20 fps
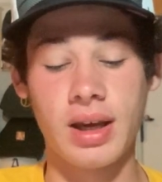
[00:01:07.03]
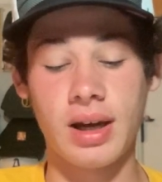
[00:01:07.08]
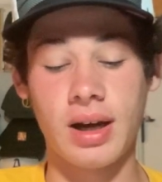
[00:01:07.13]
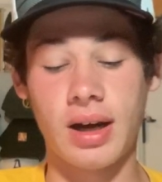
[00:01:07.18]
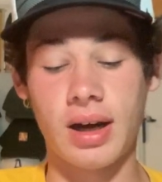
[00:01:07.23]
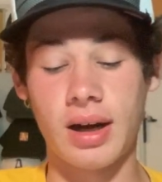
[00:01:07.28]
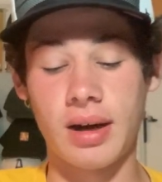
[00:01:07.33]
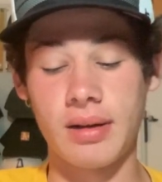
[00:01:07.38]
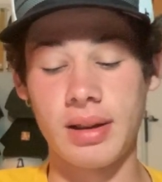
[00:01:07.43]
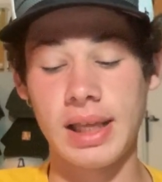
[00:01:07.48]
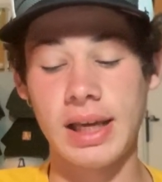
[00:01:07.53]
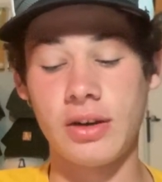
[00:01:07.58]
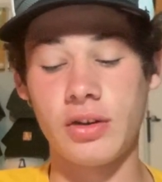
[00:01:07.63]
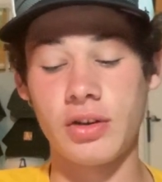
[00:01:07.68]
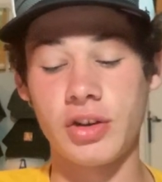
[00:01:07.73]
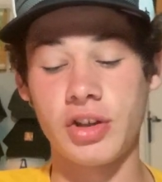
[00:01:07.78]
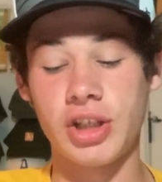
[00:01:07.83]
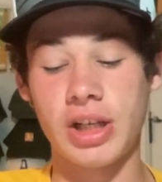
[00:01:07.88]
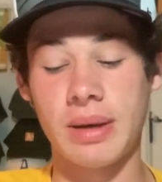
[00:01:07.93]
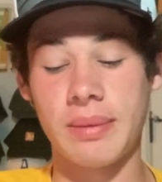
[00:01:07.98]
Uh,
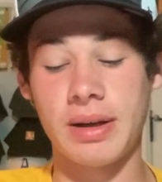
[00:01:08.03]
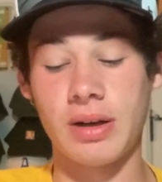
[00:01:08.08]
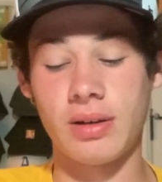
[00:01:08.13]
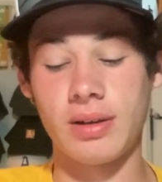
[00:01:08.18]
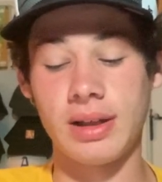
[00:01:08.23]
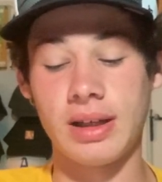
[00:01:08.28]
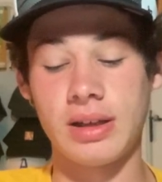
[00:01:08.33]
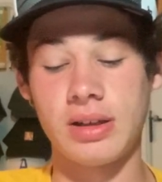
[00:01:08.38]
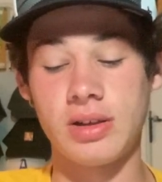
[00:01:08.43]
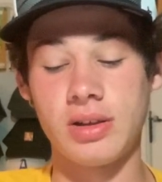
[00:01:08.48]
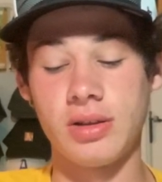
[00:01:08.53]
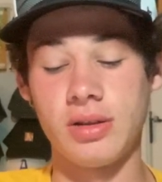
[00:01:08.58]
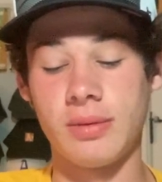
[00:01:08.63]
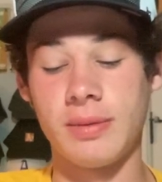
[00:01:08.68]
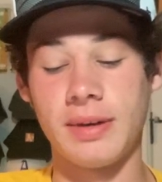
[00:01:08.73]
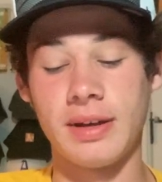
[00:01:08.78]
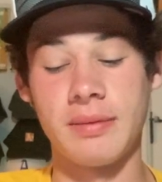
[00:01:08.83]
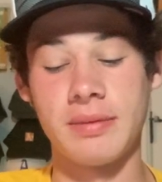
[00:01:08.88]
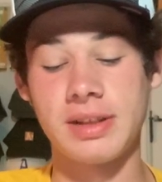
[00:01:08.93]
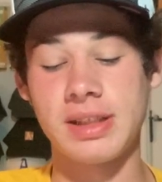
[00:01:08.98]
Landry Shamet only had two,
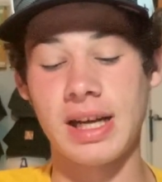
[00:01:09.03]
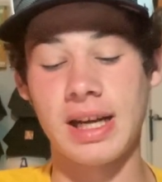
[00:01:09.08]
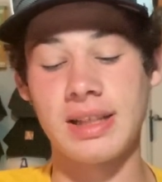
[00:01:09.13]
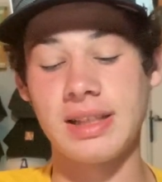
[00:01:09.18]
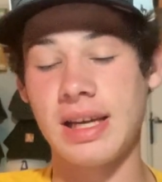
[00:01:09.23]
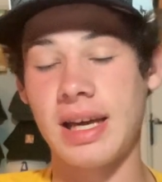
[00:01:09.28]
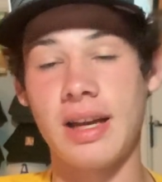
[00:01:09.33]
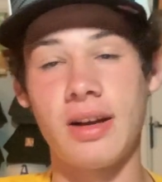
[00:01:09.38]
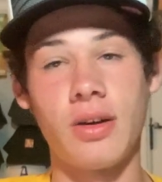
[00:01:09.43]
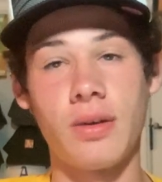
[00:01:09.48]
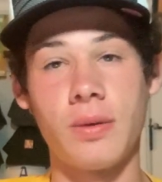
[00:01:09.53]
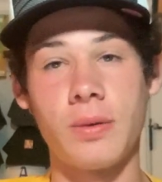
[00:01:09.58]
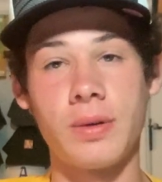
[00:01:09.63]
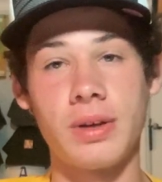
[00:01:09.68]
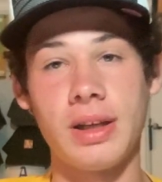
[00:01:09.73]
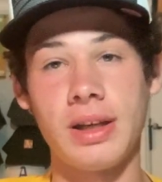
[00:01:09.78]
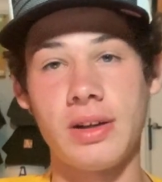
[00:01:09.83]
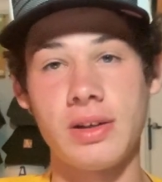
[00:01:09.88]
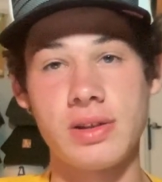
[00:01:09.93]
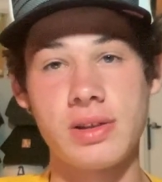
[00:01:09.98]
but besides that, no one
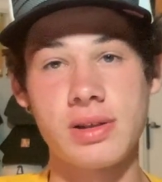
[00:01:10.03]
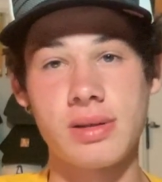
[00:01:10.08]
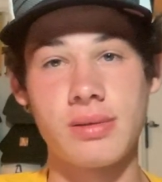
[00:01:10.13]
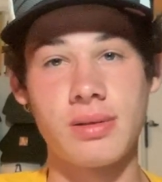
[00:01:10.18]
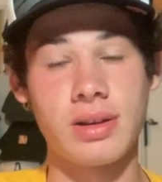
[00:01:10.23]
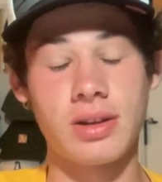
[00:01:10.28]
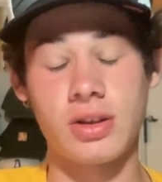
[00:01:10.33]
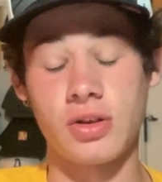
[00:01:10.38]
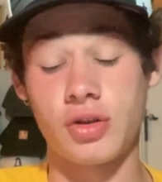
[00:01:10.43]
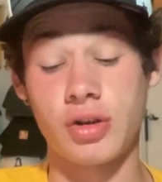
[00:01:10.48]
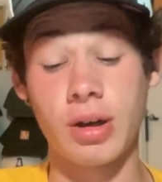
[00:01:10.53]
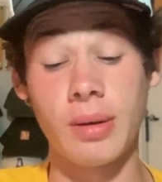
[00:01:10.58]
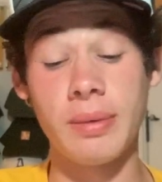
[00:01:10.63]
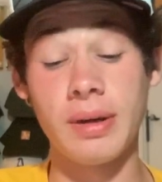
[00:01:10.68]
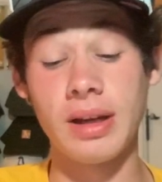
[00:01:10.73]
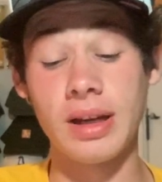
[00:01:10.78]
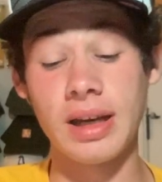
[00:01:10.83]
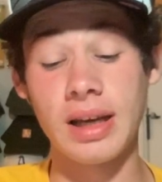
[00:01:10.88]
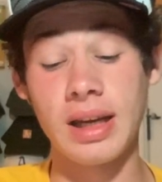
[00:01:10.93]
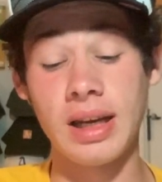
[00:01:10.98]
really else
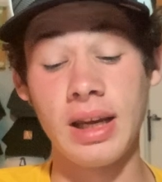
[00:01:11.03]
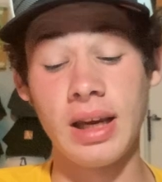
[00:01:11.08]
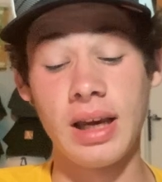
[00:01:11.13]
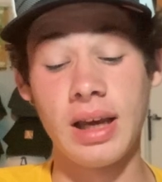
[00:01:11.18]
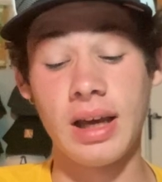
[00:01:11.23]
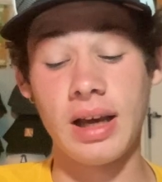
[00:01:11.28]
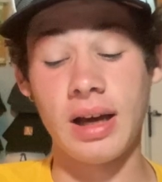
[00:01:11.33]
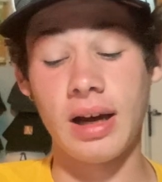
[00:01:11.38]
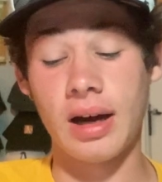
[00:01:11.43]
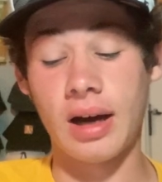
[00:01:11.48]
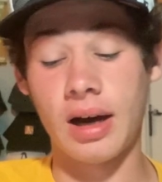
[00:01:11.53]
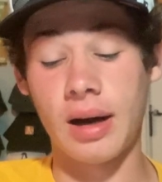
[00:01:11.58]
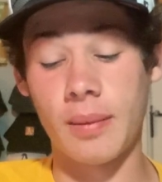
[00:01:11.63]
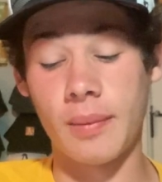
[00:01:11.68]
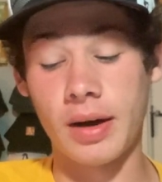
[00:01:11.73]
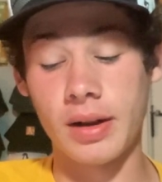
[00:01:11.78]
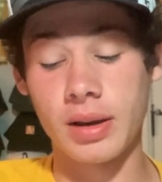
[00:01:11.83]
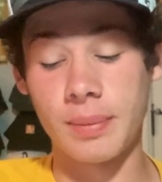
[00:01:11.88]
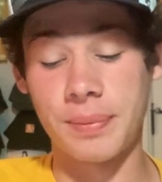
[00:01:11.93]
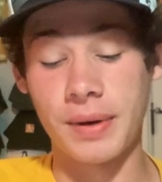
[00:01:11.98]
contributed. Um,
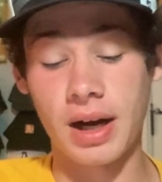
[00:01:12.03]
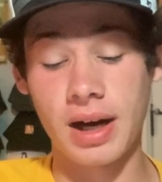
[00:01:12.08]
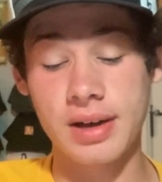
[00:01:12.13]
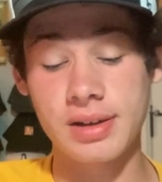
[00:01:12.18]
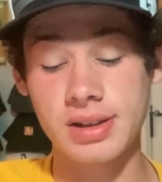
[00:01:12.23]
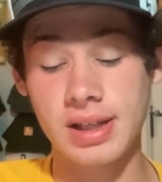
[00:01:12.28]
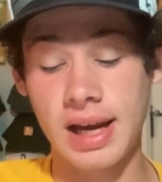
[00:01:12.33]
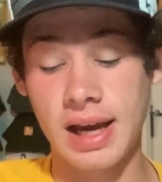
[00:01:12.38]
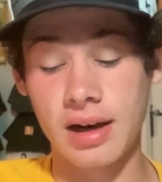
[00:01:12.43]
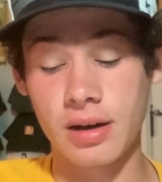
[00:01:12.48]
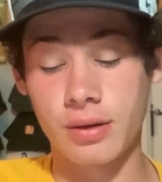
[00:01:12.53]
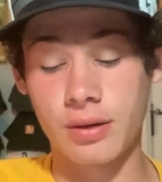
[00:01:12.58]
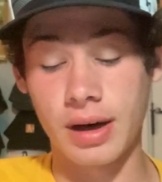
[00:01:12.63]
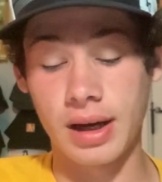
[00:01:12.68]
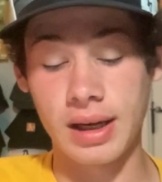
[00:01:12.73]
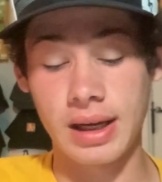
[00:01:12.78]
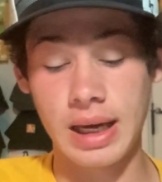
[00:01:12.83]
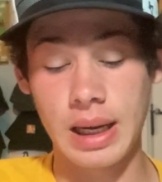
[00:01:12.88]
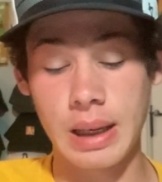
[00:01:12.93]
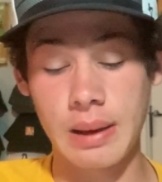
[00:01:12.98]
while the Bucks had a
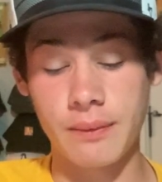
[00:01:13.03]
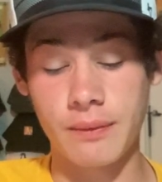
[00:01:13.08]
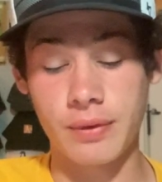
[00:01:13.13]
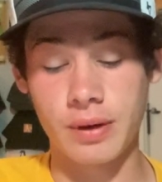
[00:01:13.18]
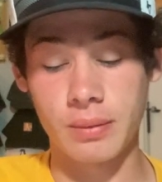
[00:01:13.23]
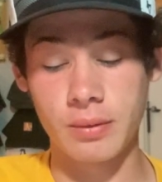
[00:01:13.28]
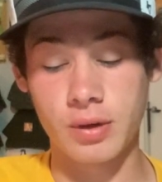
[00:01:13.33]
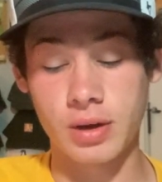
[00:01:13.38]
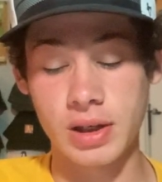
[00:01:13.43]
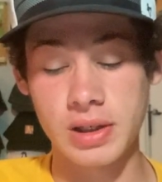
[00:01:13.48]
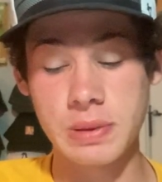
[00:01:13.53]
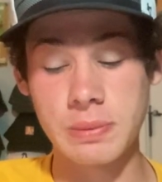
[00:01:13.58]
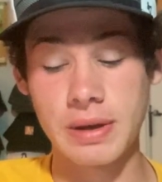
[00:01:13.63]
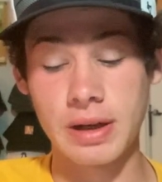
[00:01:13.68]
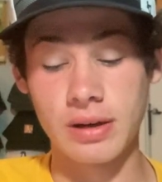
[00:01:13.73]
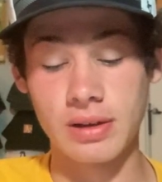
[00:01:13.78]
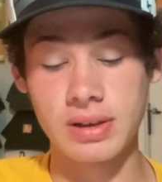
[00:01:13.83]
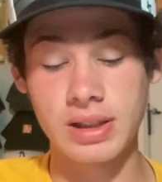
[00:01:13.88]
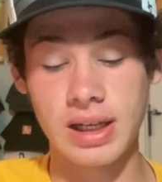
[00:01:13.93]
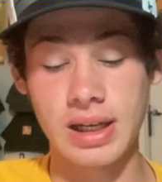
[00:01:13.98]
great game from Khris
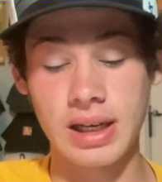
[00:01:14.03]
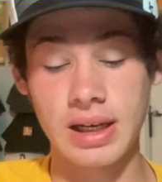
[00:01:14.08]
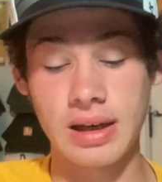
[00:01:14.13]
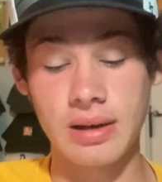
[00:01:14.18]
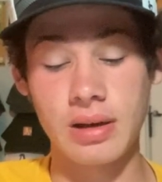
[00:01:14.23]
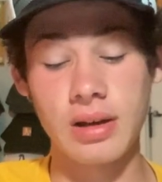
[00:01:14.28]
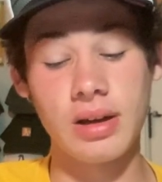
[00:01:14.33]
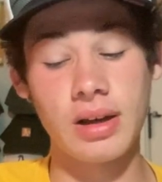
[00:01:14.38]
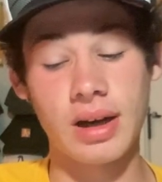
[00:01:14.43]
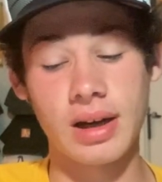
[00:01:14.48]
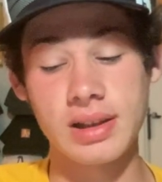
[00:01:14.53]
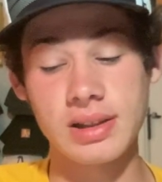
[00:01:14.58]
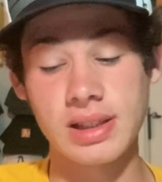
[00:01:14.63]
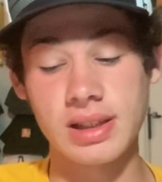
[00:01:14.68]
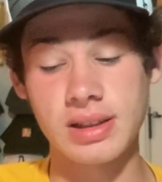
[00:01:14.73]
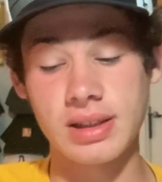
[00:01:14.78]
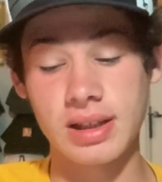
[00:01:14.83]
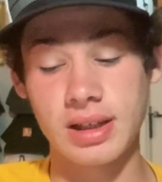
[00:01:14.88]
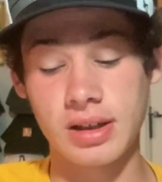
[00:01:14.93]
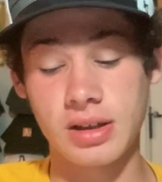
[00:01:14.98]
Middleton, Giannis
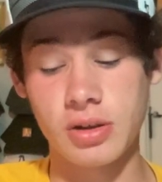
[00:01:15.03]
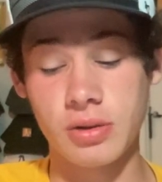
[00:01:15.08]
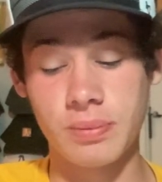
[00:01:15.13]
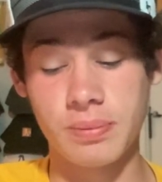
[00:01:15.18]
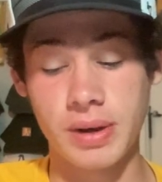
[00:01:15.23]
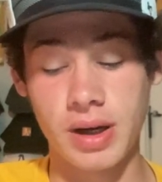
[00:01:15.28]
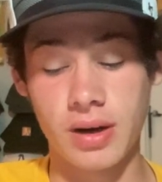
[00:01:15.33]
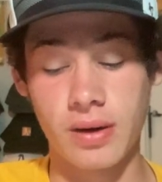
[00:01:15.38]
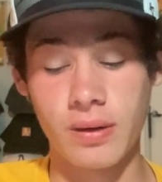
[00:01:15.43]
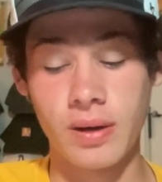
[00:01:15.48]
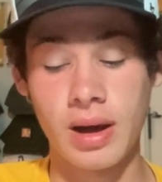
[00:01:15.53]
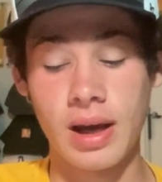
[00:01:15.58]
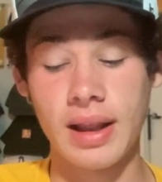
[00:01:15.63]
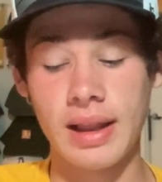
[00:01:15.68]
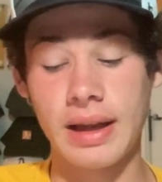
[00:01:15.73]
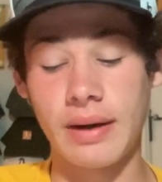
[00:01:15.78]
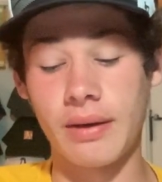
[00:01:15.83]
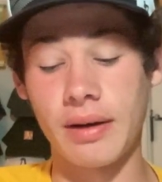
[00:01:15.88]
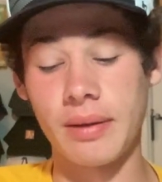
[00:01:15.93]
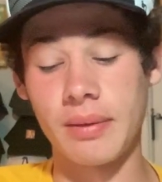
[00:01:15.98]
Antetokounmpo,
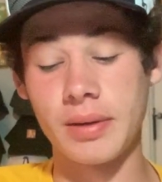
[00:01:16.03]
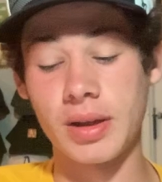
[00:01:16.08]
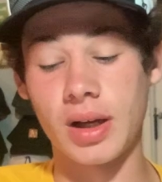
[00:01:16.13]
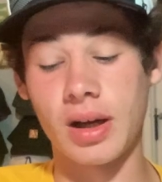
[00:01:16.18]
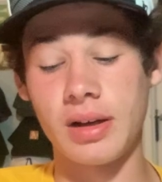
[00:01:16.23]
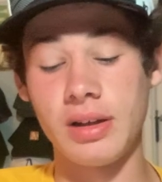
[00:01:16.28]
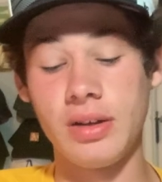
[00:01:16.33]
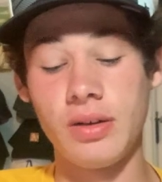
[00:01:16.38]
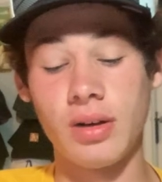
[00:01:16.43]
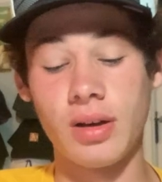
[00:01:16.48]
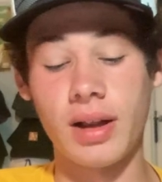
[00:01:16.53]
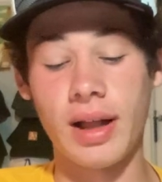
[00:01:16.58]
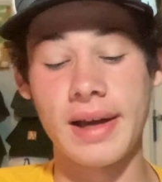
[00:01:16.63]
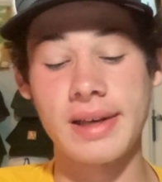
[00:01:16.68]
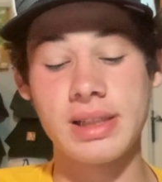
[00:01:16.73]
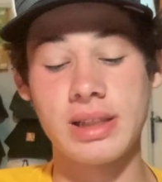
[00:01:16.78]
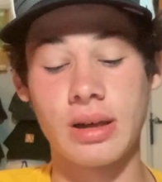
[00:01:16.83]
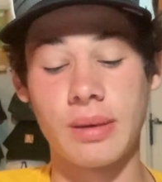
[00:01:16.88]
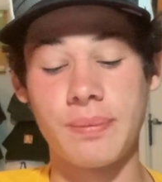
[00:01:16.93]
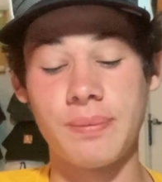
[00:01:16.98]
they were able to
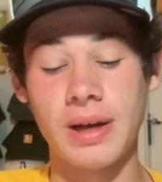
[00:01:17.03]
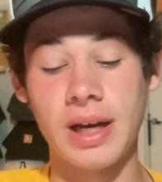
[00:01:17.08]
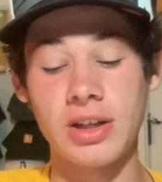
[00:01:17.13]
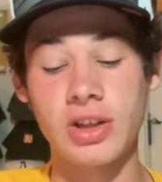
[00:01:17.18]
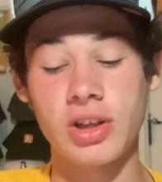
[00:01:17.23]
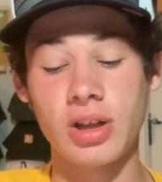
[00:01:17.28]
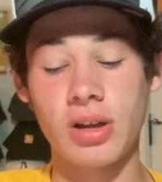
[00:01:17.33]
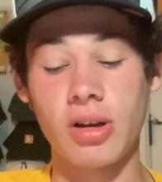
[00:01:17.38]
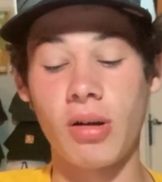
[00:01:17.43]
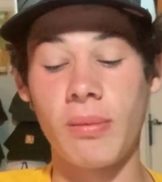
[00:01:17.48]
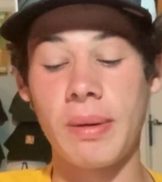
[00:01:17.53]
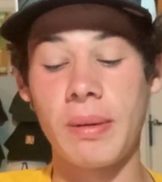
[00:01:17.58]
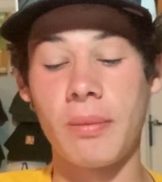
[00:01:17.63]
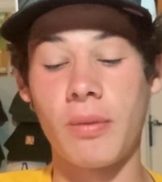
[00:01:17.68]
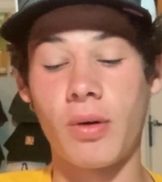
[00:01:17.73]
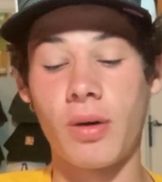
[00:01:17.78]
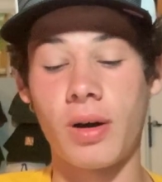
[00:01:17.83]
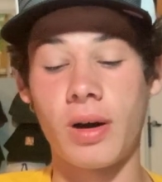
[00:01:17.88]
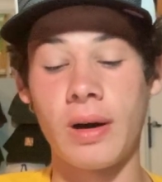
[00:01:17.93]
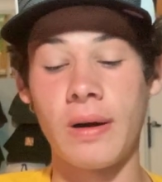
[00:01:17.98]
utilize their bench a little bit
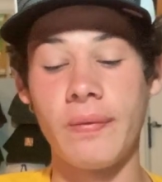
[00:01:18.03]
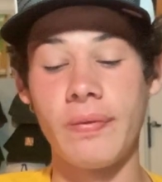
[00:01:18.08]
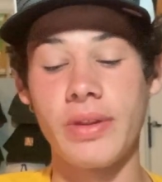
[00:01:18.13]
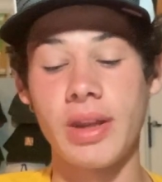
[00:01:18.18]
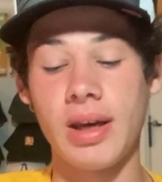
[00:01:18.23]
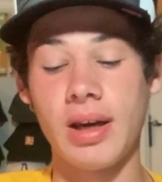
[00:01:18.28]
more.